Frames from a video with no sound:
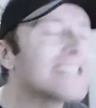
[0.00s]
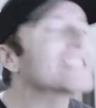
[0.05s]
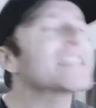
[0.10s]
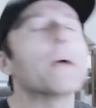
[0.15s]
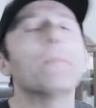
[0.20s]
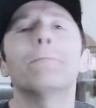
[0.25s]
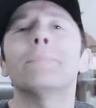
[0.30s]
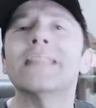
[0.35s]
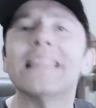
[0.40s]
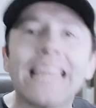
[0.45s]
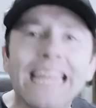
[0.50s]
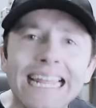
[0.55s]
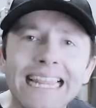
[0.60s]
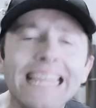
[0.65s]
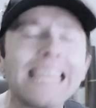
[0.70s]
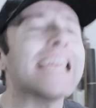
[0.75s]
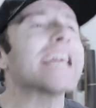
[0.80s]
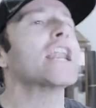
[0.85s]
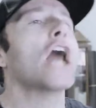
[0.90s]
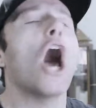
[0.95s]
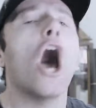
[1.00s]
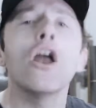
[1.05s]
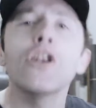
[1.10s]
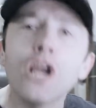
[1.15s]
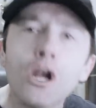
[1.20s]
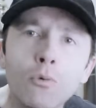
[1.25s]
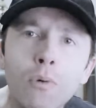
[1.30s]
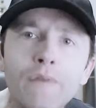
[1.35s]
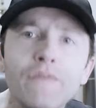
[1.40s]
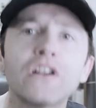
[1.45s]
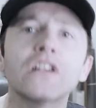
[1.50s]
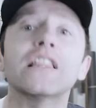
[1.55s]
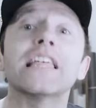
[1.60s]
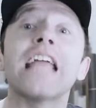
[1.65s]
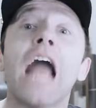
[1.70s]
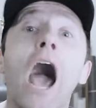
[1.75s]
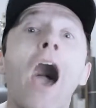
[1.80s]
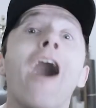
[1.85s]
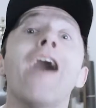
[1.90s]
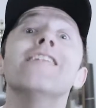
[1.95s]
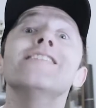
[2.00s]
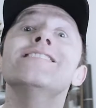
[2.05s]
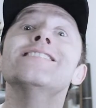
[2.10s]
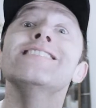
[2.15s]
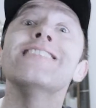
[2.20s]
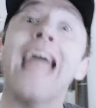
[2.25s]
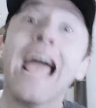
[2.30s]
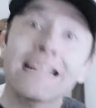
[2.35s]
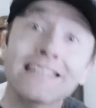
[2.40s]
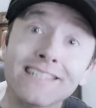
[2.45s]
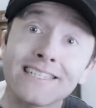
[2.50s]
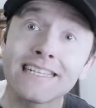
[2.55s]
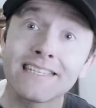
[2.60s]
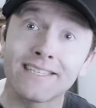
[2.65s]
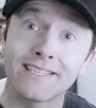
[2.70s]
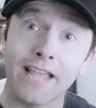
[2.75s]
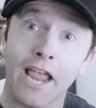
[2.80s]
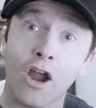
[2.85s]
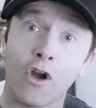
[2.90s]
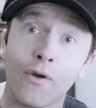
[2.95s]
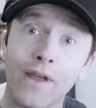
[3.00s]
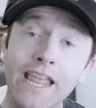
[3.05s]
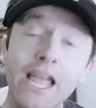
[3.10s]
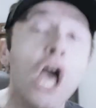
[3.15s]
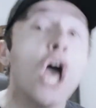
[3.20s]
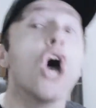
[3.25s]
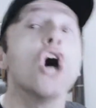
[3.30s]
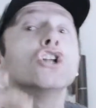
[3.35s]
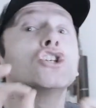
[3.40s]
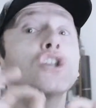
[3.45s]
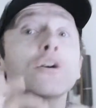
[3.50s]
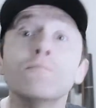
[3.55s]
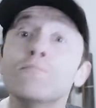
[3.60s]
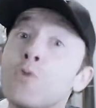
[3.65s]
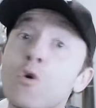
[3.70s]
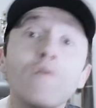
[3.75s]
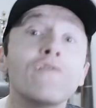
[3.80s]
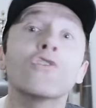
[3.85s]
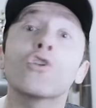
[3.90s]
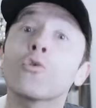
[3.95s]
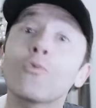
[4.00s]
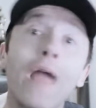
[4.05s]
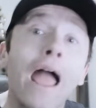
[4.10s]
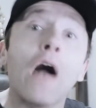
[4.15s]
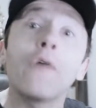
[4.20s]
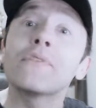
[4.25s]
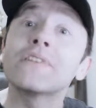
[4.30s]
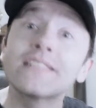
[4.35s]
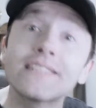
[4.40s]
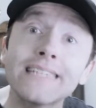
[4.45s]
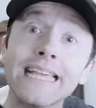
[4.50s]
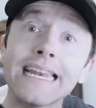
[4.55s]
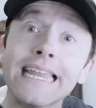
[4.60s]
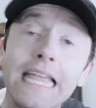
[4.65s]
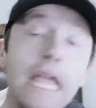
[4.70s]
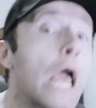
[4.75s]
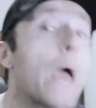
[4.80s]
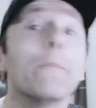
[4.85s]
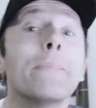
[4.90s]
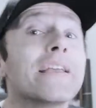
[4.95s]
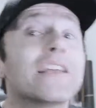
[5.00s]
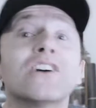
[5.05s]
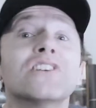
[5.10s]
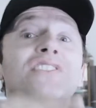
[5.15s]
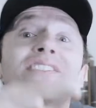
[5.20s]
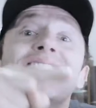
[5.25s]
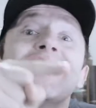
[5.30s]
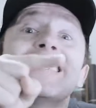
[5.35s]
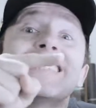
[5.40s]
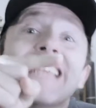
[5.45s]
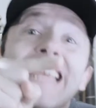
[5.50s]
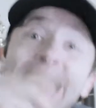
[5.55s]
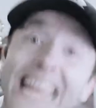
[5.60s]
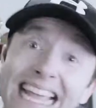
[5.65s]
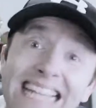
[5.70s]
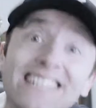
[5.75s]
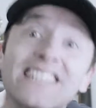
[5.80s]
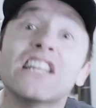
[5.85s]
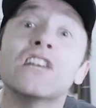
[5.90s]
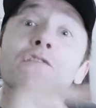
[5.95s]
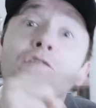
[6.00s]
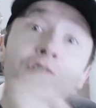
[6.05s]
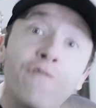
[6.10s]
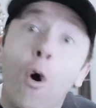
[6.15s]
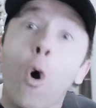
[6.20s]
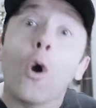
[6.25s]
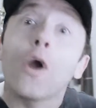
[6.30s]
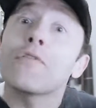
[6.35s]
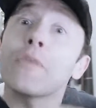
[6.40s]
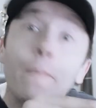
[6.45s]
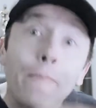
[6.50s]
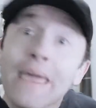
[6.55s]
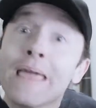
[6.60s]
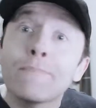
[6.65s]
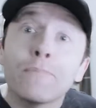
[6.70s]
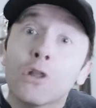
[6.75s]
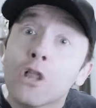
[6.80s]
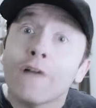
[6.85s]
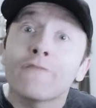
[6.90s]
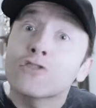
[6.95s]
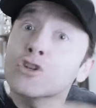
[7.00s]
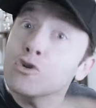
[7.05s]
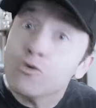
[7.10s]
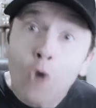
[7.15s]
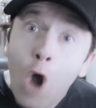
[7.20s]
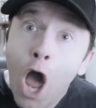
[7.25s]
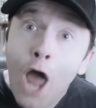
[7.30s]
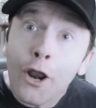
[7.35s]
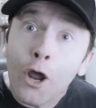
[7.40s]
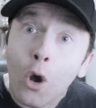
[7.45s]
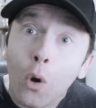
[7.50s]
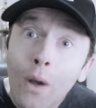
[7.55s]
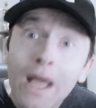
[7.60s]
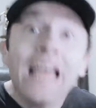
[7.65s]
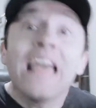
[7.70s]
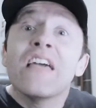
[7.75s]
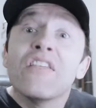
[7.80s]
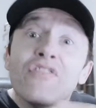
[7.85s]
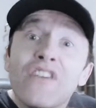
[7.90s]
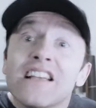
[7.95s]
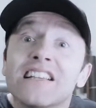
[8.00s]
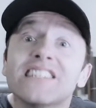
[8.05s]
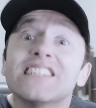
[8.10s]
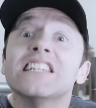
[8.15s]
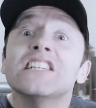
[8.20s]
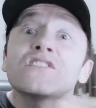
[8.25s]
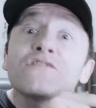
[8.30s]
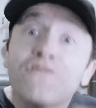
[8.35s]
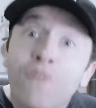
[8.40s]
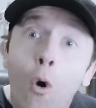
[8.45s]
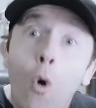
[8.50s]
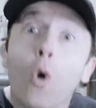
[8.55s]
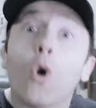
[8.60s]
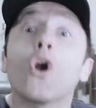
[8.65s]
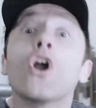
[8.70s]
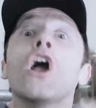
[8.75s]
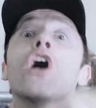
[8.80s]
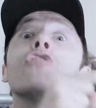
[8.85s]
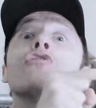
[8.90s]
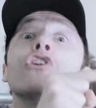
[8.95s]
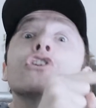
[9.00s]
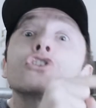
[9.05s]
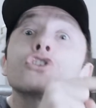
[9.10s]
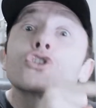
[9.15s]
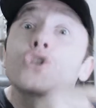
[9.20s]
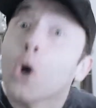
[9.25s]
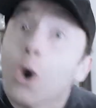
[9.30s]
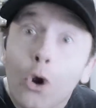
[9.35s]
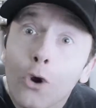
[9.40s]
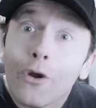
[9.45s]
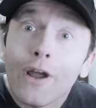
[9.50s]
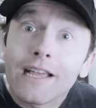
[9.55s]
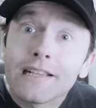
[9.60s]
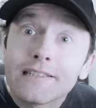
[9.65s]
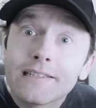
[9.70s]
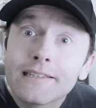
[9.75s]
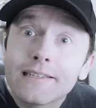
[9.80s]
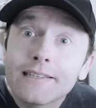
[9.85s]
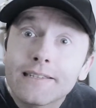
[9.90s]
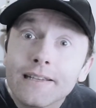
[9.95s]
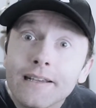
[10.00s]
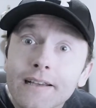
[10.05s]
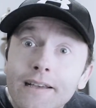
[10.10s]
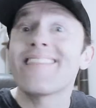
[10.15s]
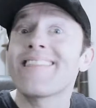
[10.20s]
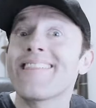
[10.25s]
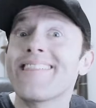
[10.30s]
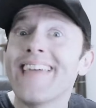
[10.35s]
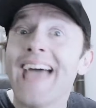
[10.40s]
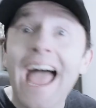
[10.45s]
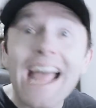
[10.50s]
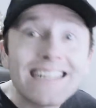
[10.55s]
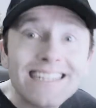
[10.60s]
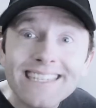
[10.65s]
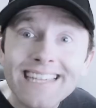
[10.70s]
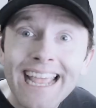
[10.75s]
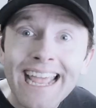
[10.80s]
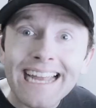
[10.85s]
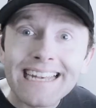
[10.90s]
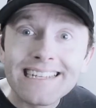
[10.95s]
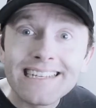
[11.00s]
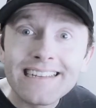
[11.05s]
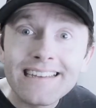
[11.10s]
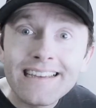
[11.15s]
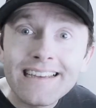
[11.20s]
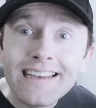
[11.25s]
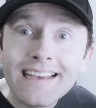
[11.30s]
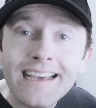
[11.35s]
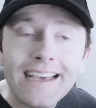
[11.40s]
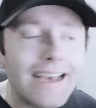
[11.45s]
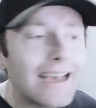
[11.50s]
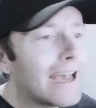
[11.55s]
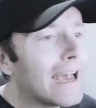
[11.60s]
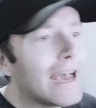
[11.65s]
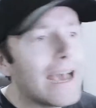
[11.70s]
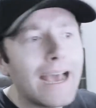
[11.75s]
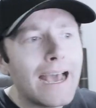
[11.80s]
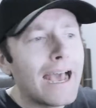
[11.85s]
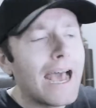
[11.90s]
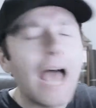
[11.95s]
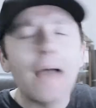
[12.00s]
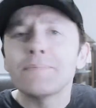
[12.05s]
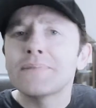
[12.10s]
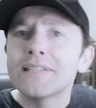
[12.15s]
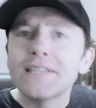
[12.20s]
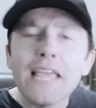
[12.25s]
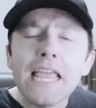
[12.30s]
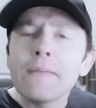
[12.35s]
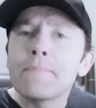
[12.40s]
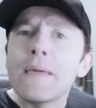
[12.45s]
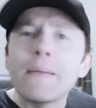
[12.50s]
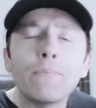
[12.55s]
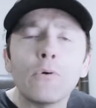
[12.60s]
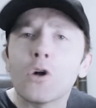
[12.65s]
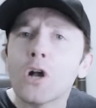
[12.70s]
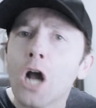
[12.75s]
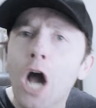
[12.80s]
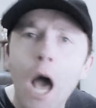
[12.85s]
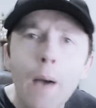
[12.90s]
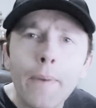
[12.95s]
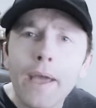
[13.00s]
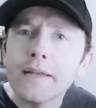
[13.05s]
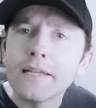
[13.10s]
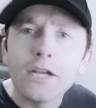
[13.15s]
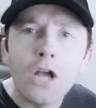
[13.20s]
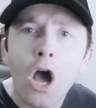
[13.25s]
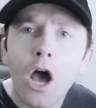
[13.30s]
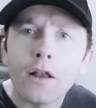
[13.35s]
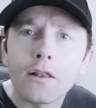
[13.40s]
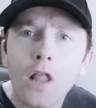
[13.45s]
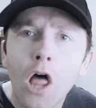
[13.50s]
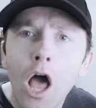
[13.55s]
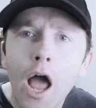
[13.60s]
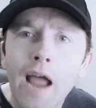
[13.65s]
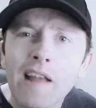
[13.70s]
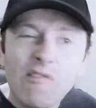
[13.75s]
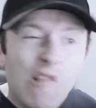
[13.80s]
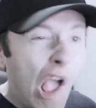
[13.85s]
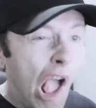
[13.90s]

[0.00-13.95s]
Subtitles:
It's completely and unequivocally unnecessary to move it around the city because this isn't for the people of Toronto. This is for the tourists. That's it. I'm seeing people commenting online.